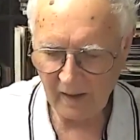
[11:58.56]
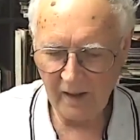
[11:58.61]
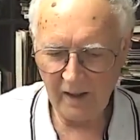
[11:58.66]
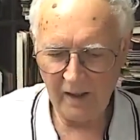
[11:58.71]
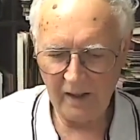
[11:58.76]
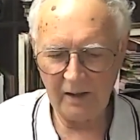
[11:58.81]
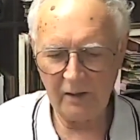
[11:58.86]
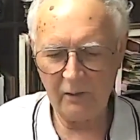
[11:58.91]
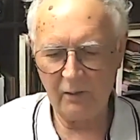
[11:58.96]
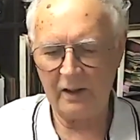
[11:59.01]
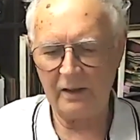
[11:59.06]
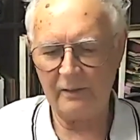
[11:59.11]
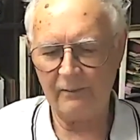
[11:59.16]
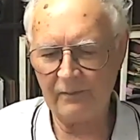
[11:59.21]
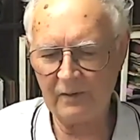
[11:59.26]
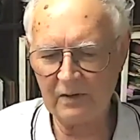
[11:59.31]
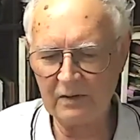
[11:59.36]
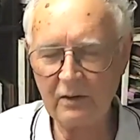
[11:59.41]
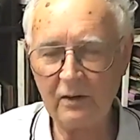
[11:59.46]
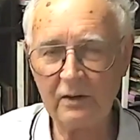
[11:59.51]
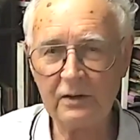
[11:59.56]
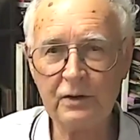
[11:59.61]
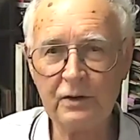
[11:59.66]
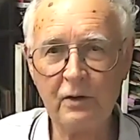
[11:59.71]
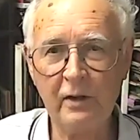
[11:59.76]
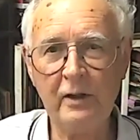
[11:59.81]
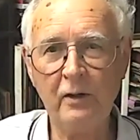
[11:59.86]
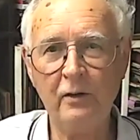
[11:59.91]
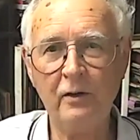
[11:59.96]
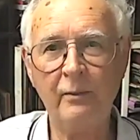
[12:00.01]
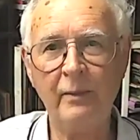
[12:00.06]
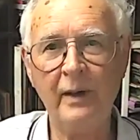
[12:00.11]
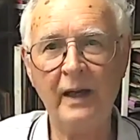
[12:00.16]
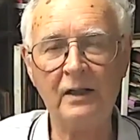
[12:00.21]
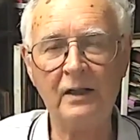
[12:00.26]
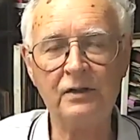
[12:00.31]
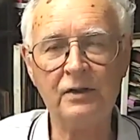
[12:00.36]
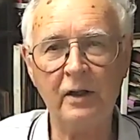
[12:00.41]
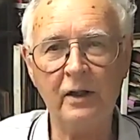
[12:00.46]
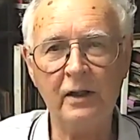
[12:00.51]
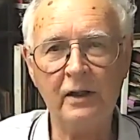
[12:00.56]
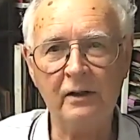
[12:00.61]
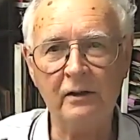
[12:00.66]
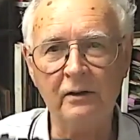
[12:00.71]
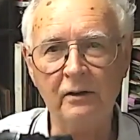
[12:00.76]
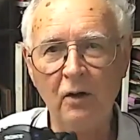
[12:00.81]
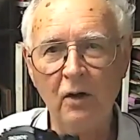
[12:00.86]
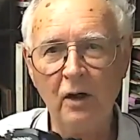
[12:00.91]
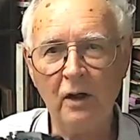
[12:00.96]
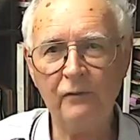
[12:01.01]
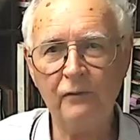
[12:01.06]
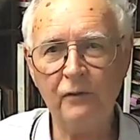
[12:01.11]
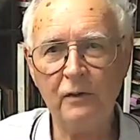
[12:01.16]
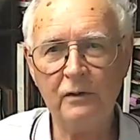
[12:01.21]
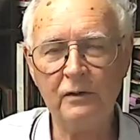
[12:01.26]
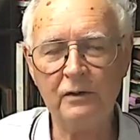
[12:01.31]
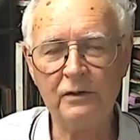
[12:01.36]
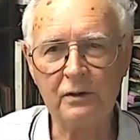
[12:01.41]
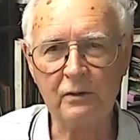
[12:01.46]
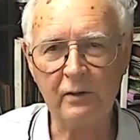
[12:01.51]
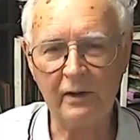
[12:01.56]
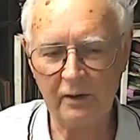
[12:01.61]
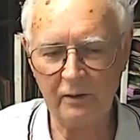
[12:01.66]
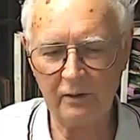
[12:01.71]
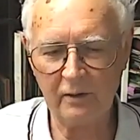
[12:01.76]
Anyway, it's got a screen on the back, so you can live view the screen on